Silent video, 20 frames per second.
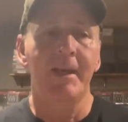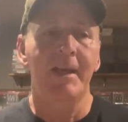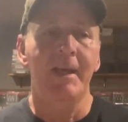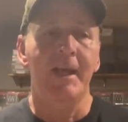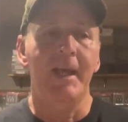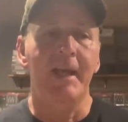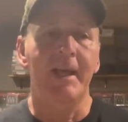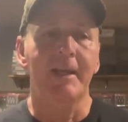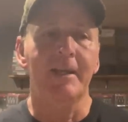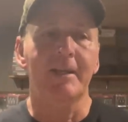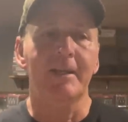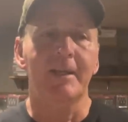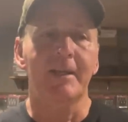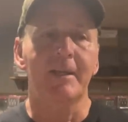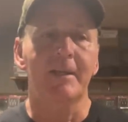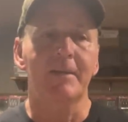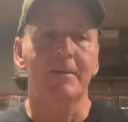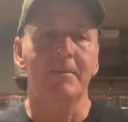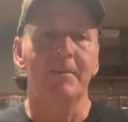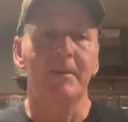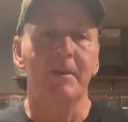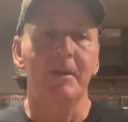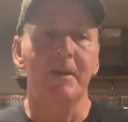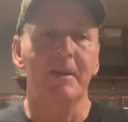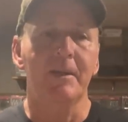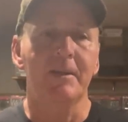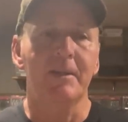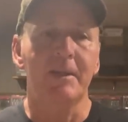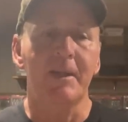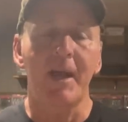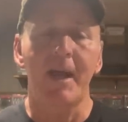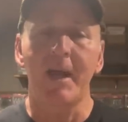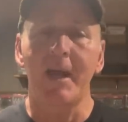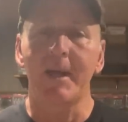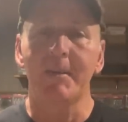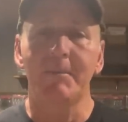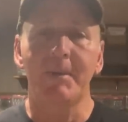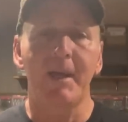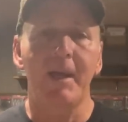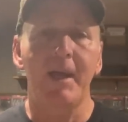And at the
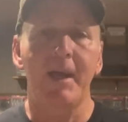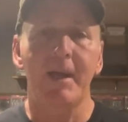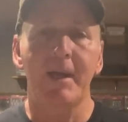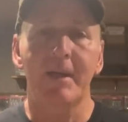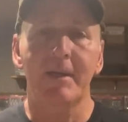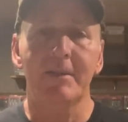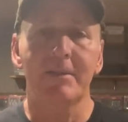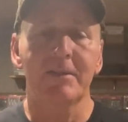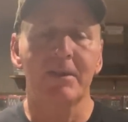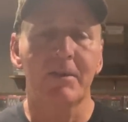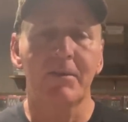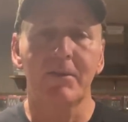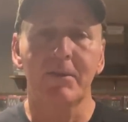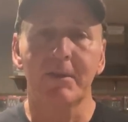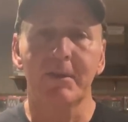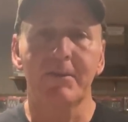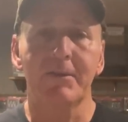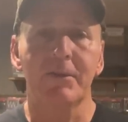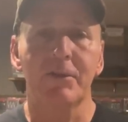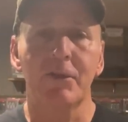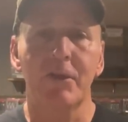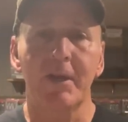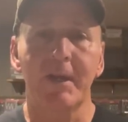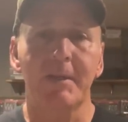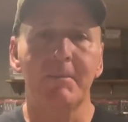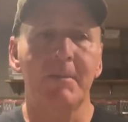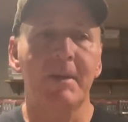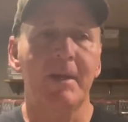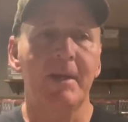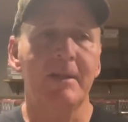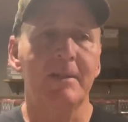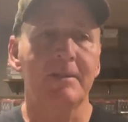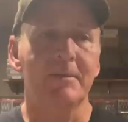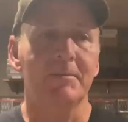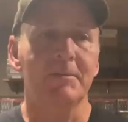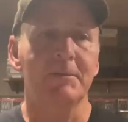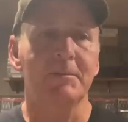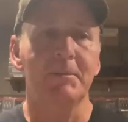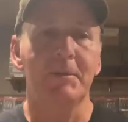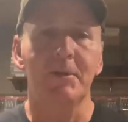time, they had several different crankbaits, some
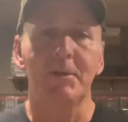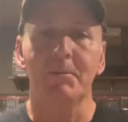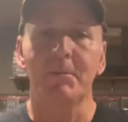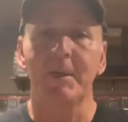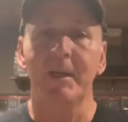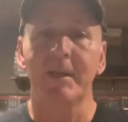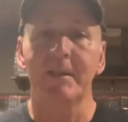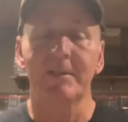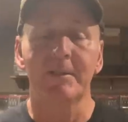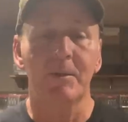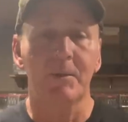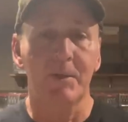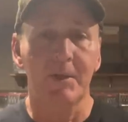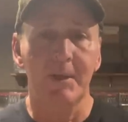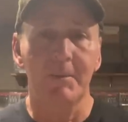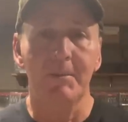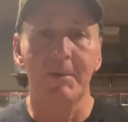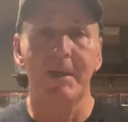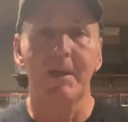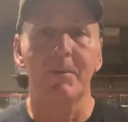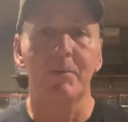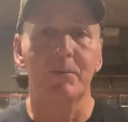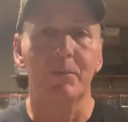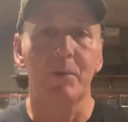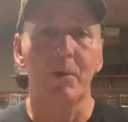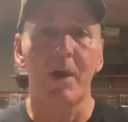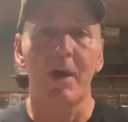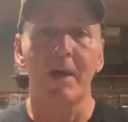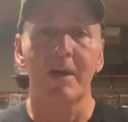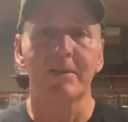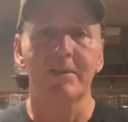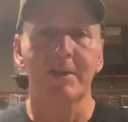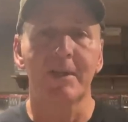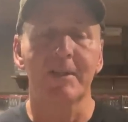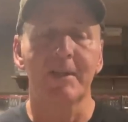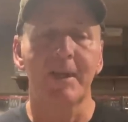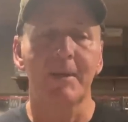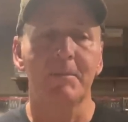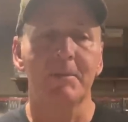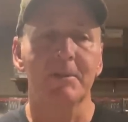spinner baits. They were coming out with rods, that
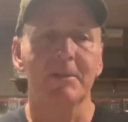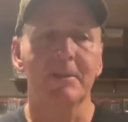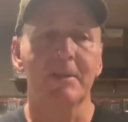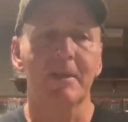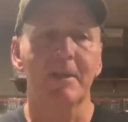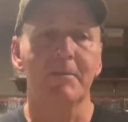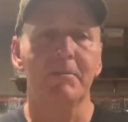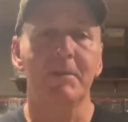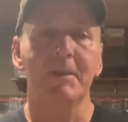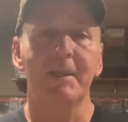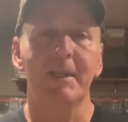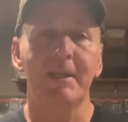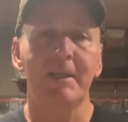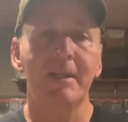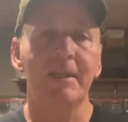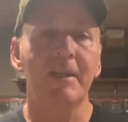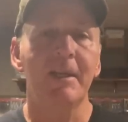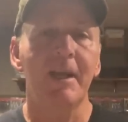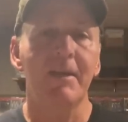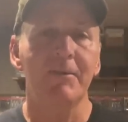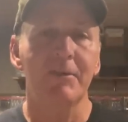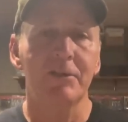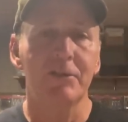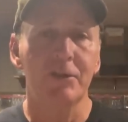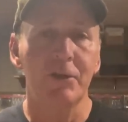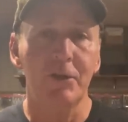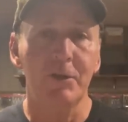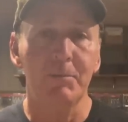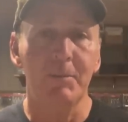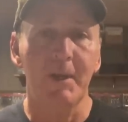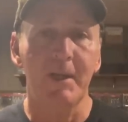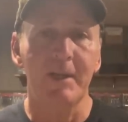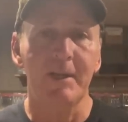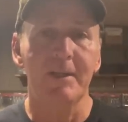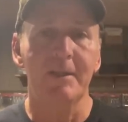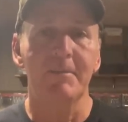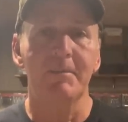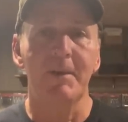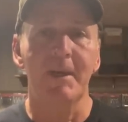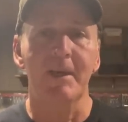type of stuff, but they didn't have a jerkbait
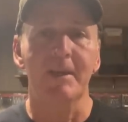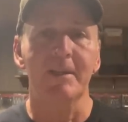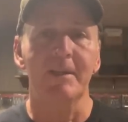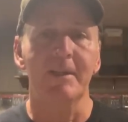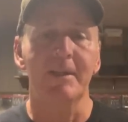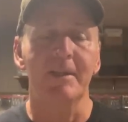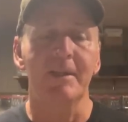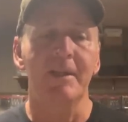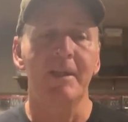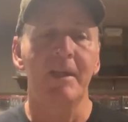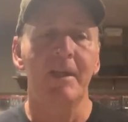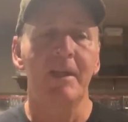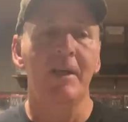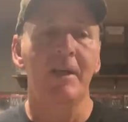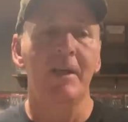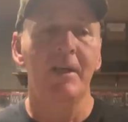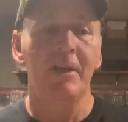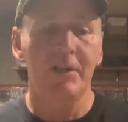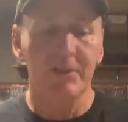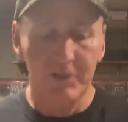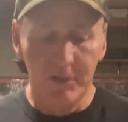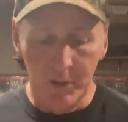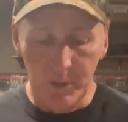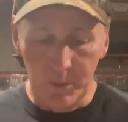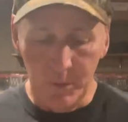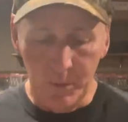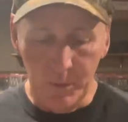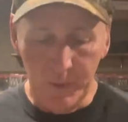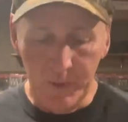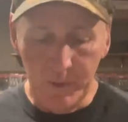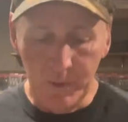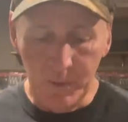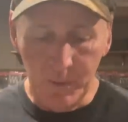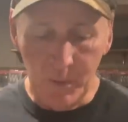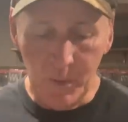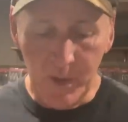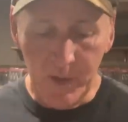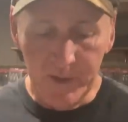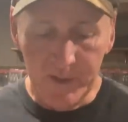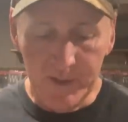back then. So they were
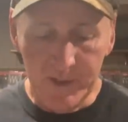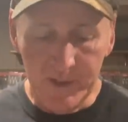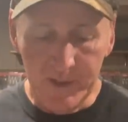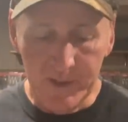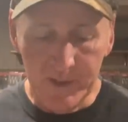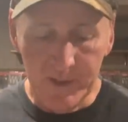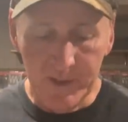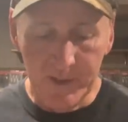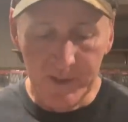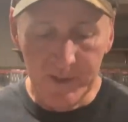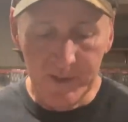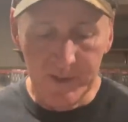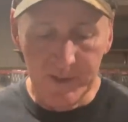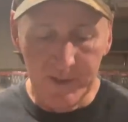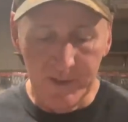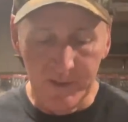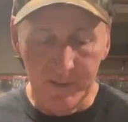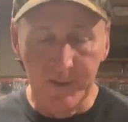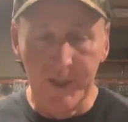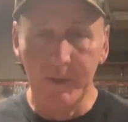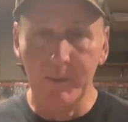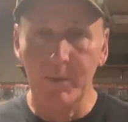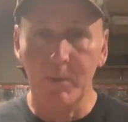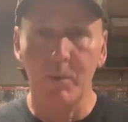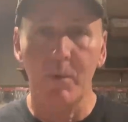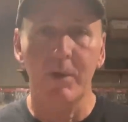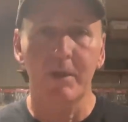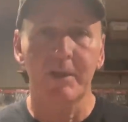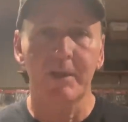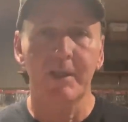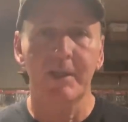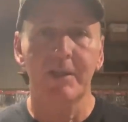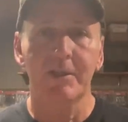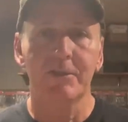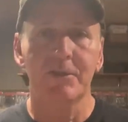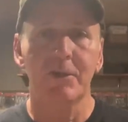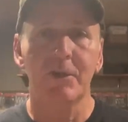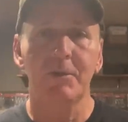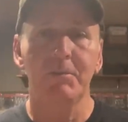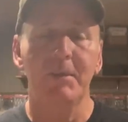wanting to get a
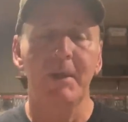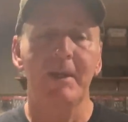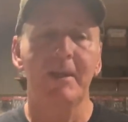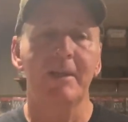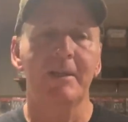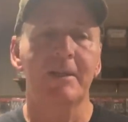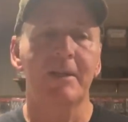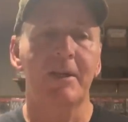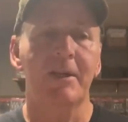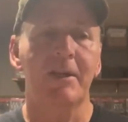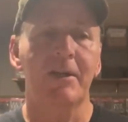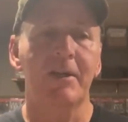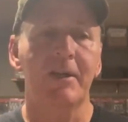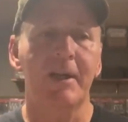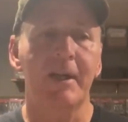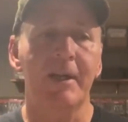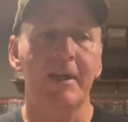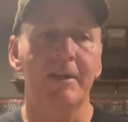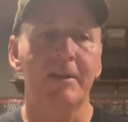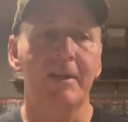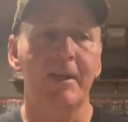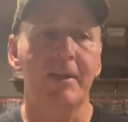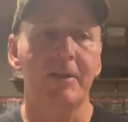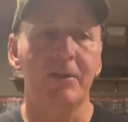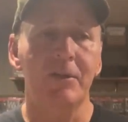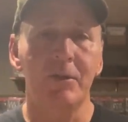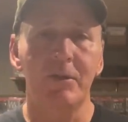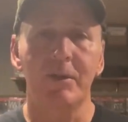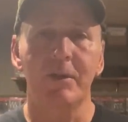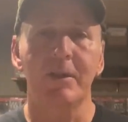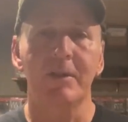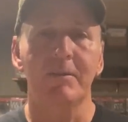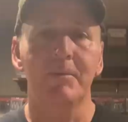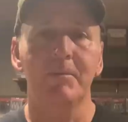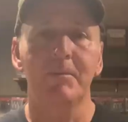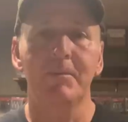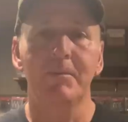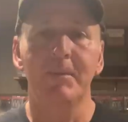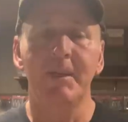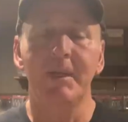jerkbait in there, and they knew
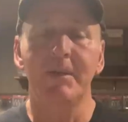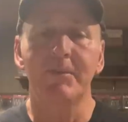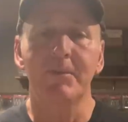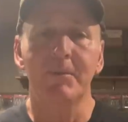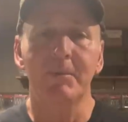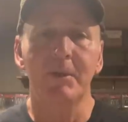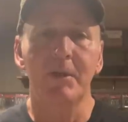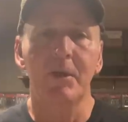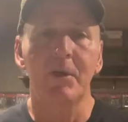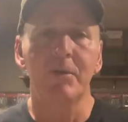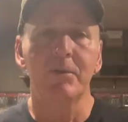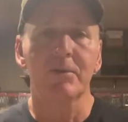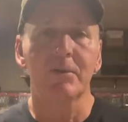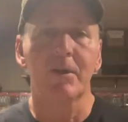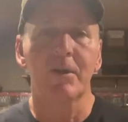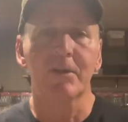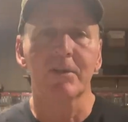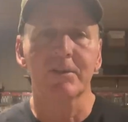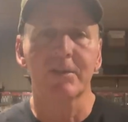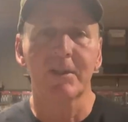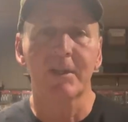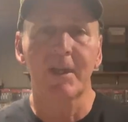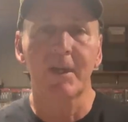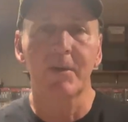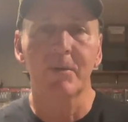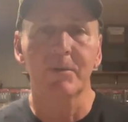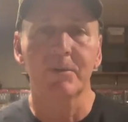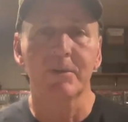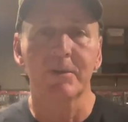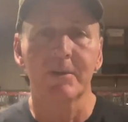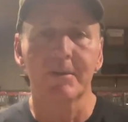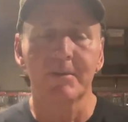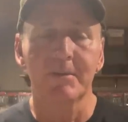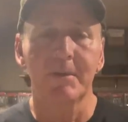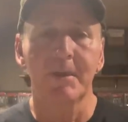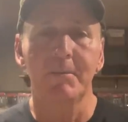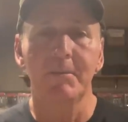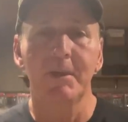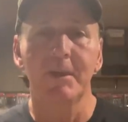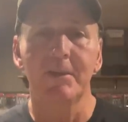that, being from the Ozarks, that I was a
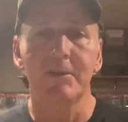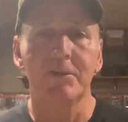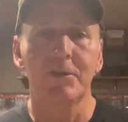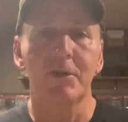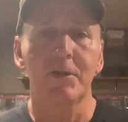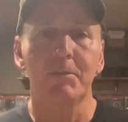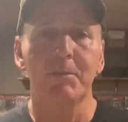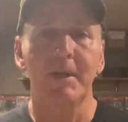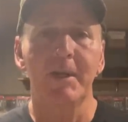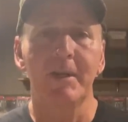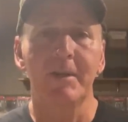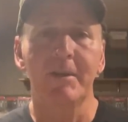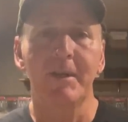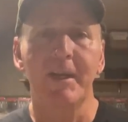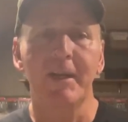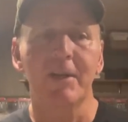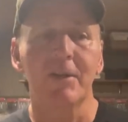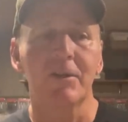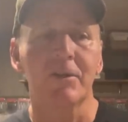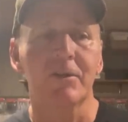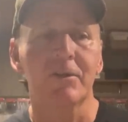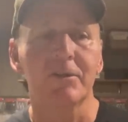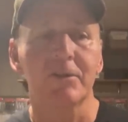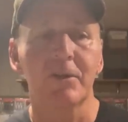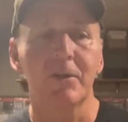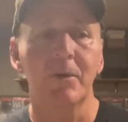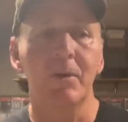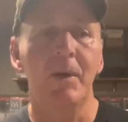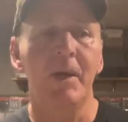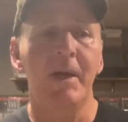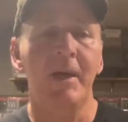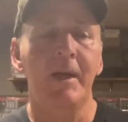big jerkbait angler. So